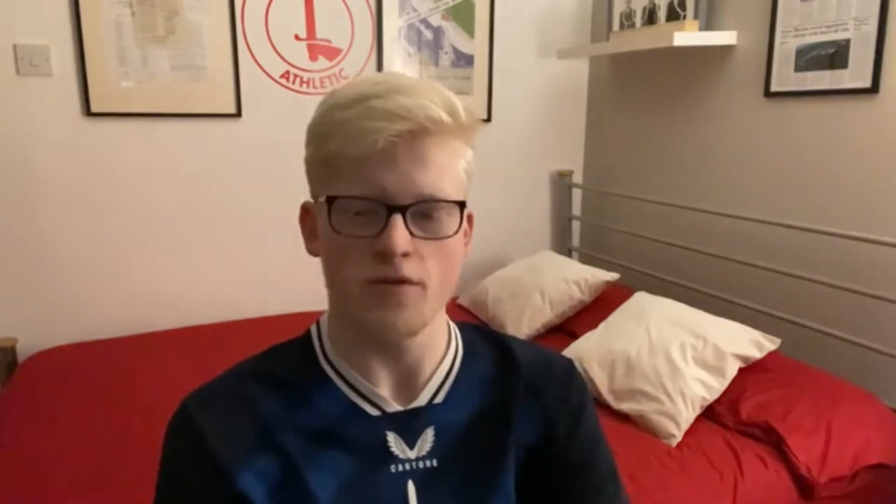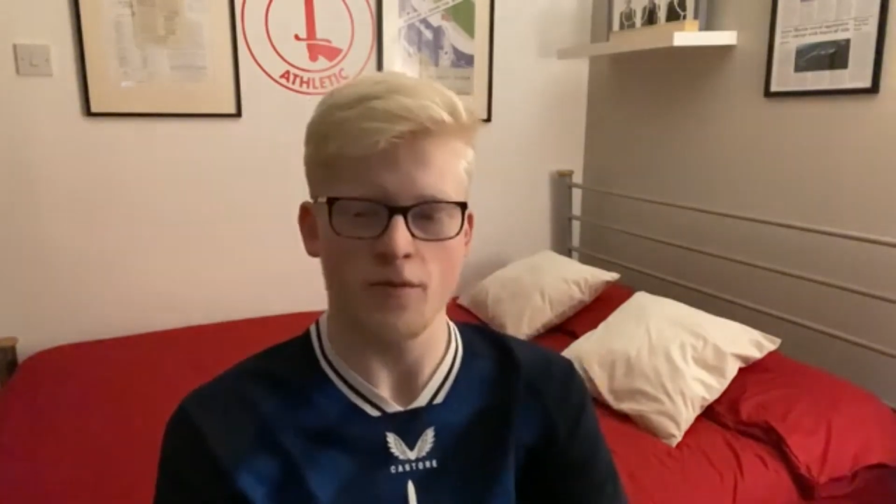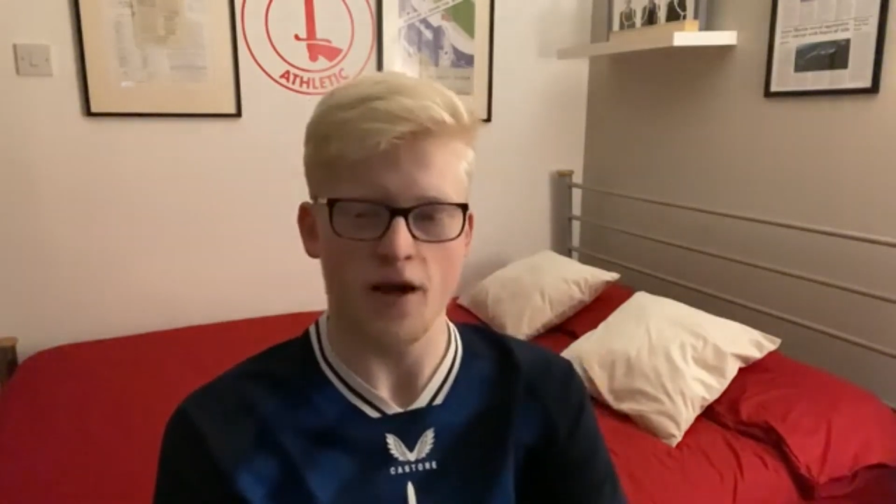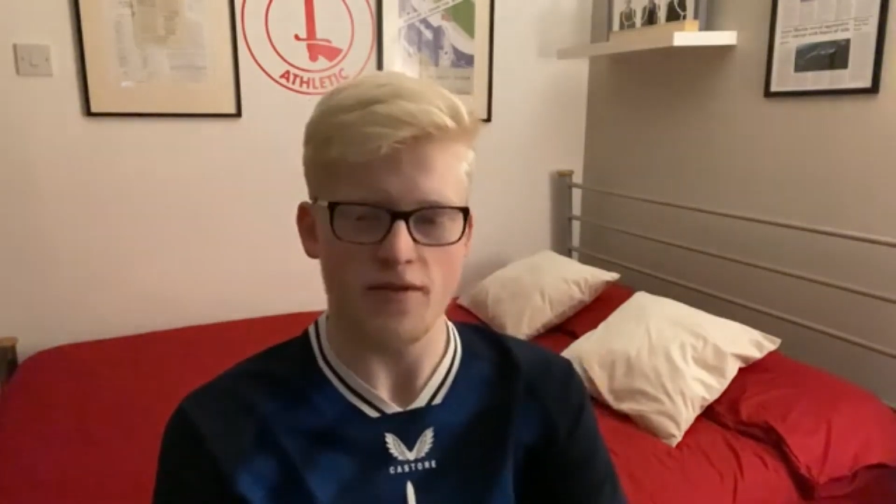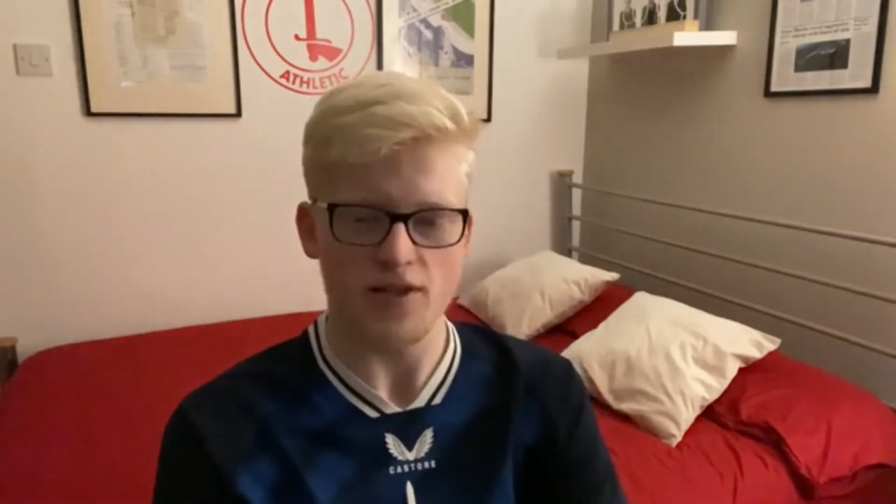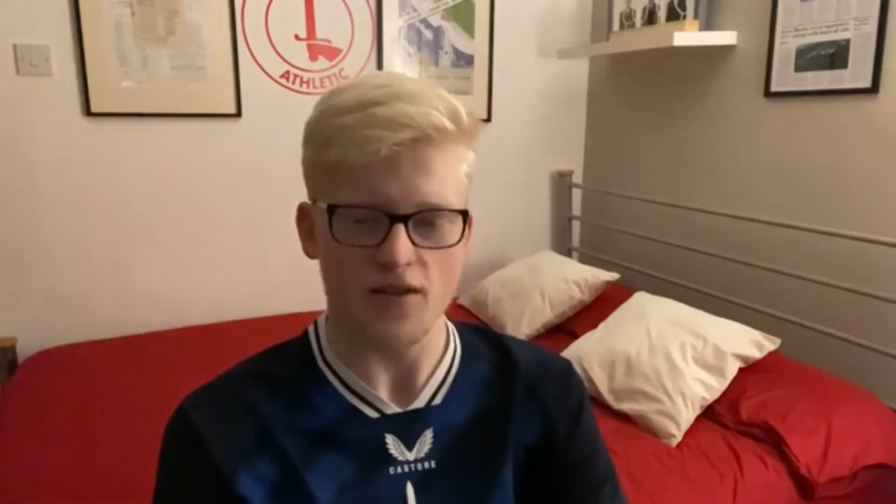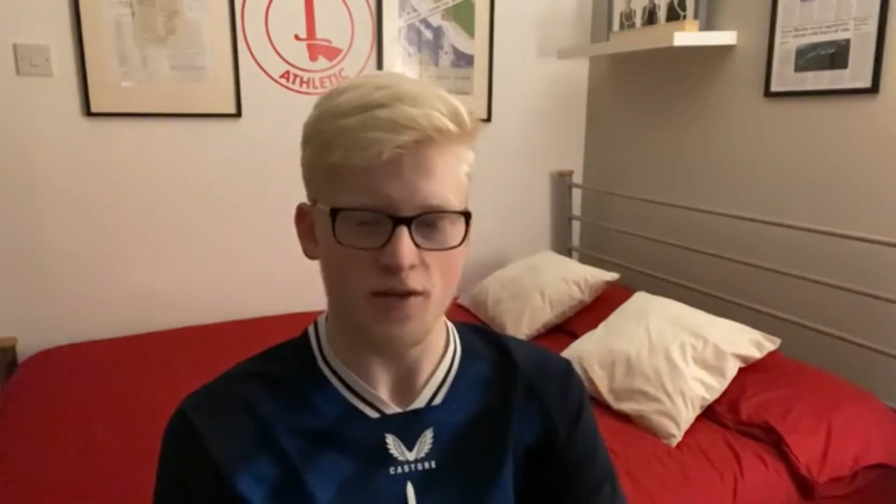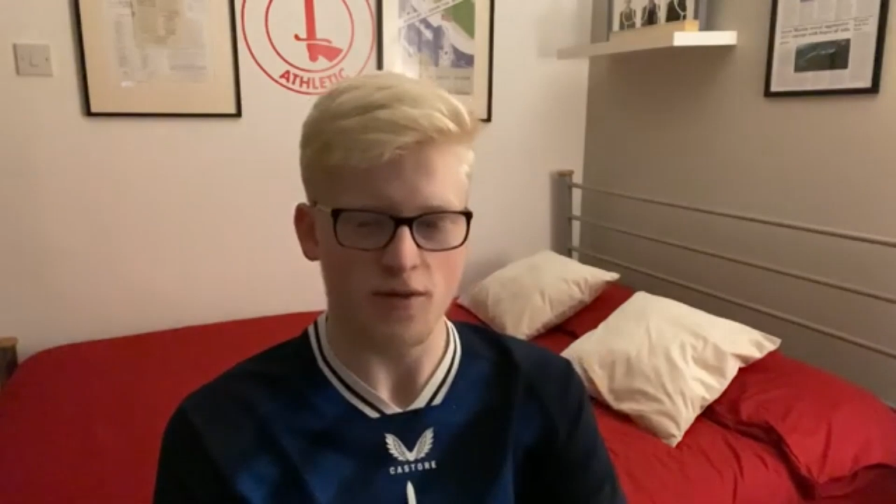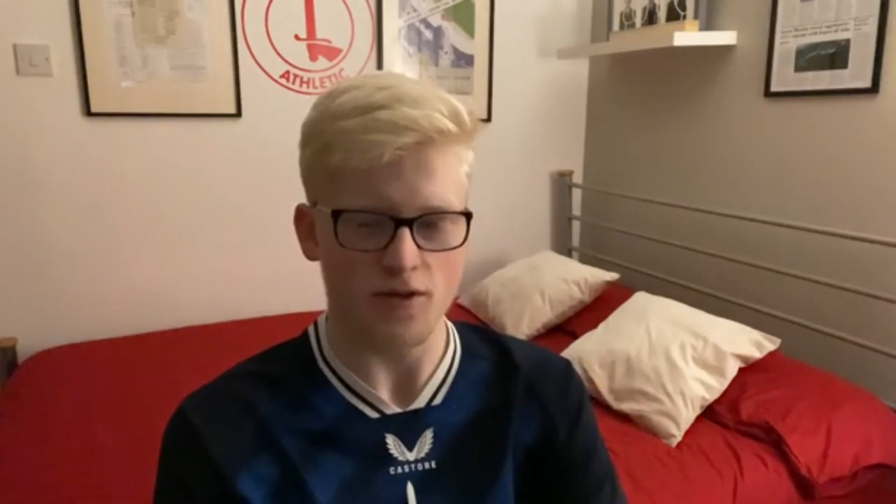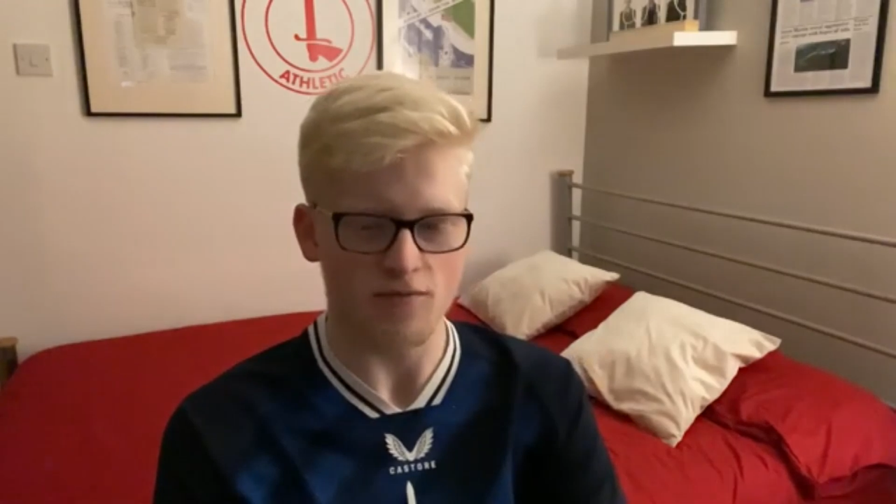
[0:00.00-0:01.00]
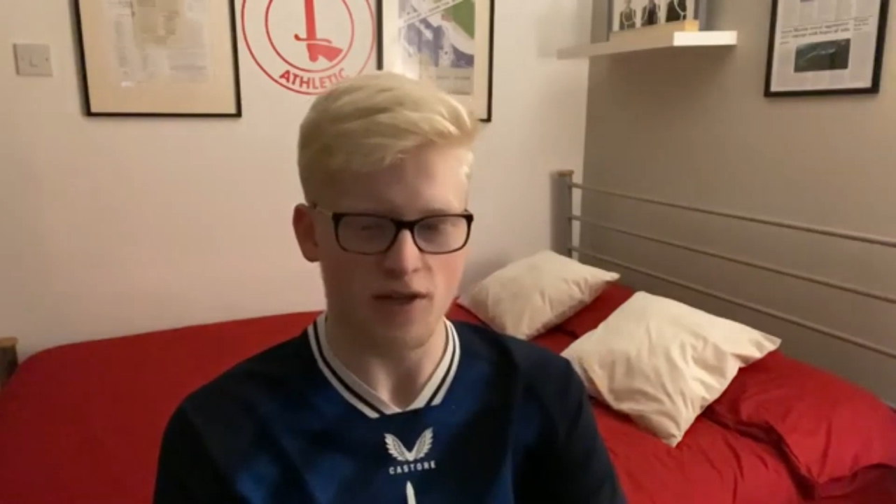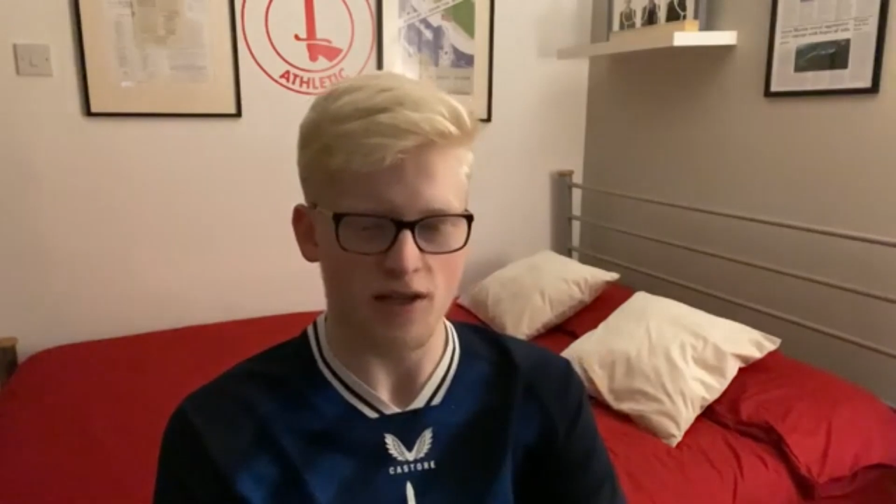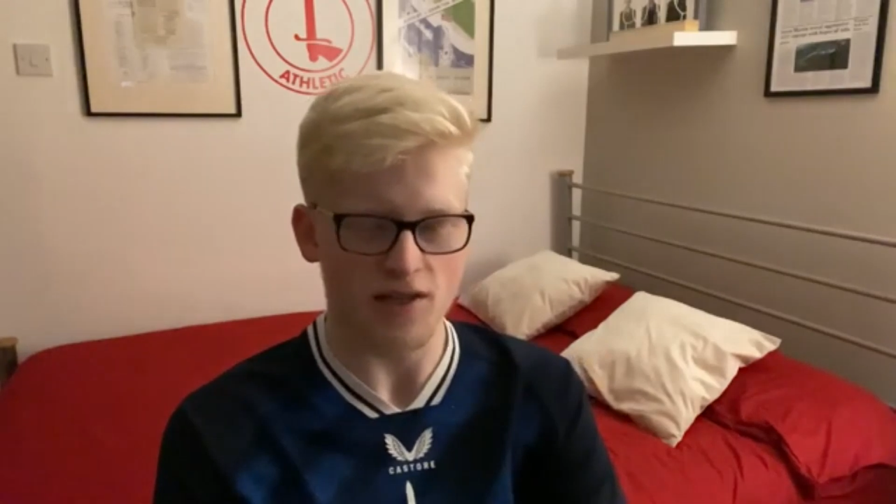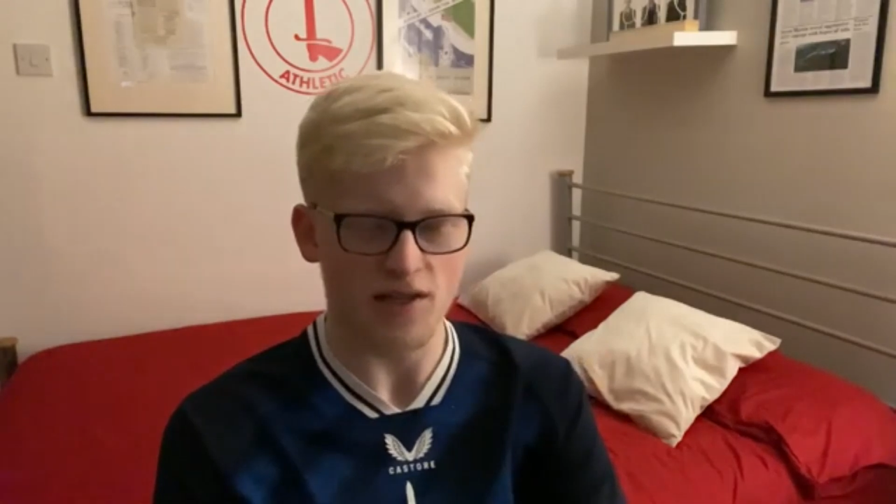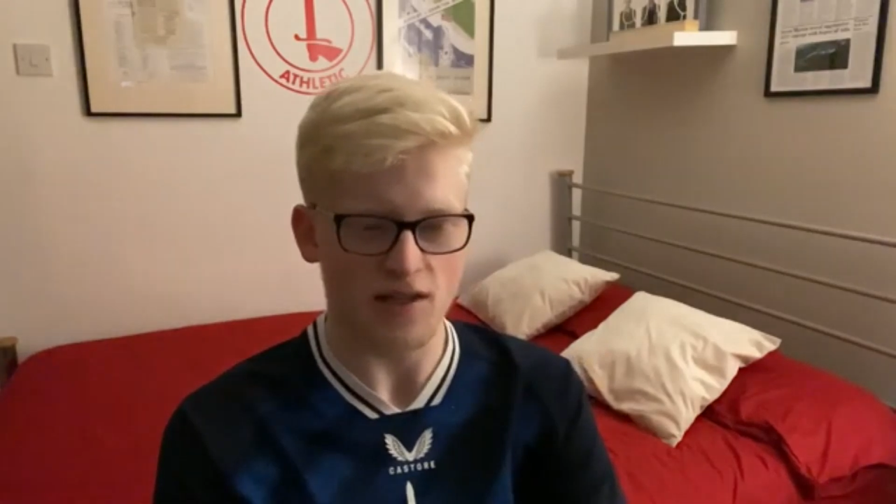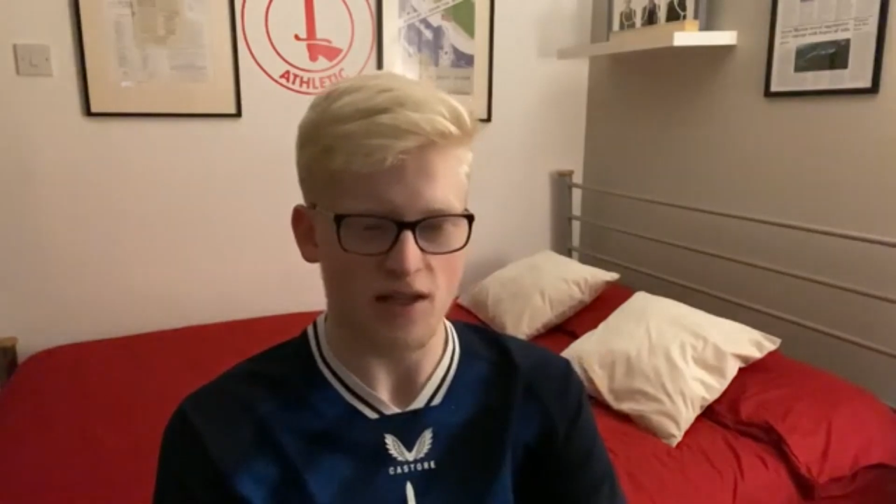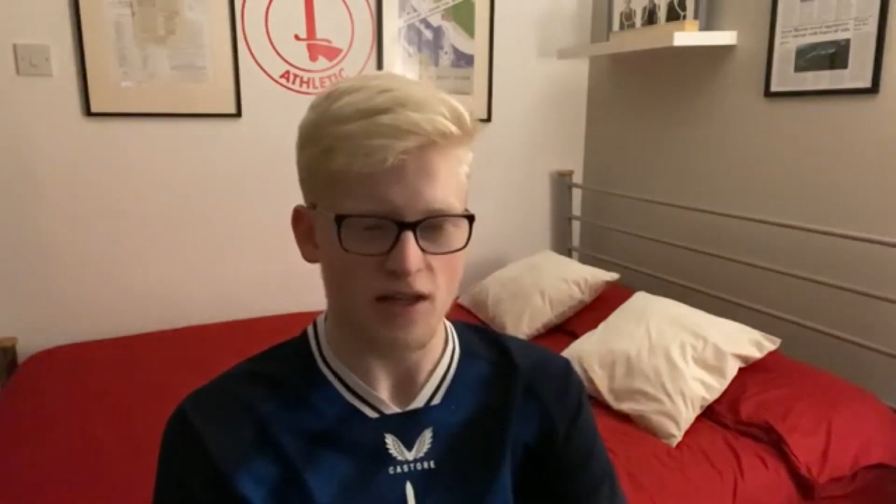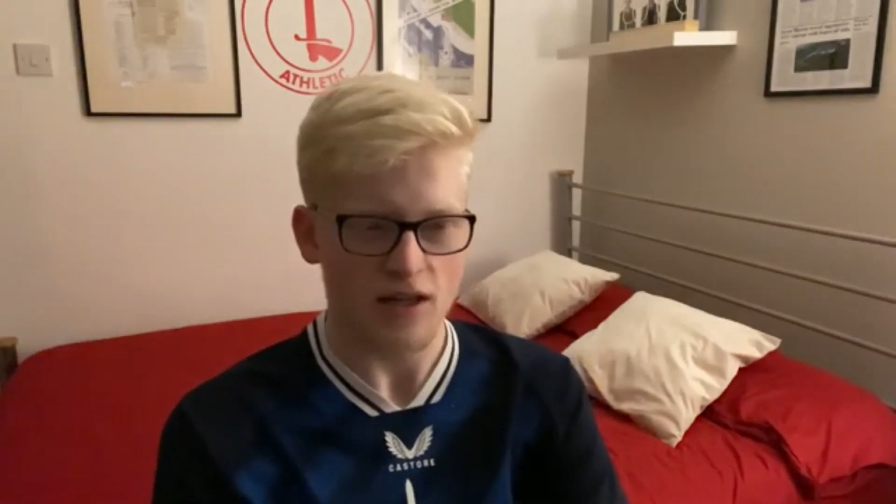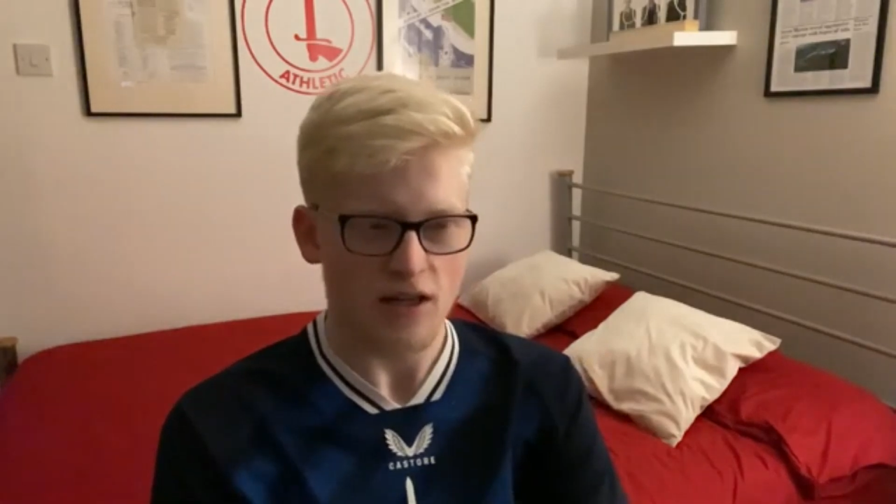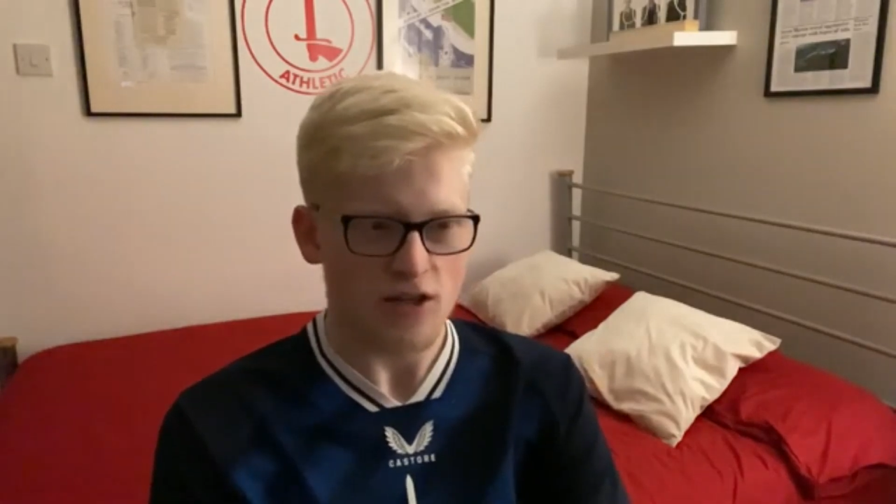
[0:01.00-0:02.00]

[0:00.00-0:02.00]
from either side because realistically,